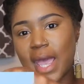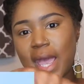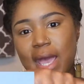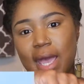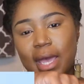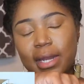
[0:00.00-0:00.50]

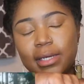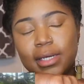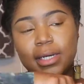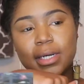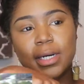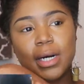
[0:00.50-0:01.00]
had
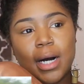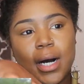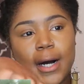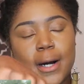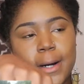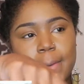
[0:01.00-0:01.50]

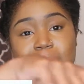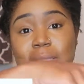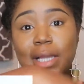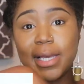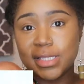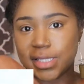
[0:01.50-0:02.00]

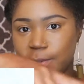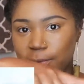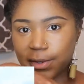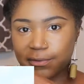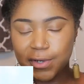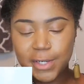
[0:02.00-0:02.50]
a lazy
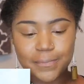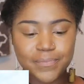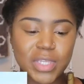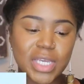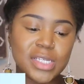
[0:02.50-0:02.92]
river.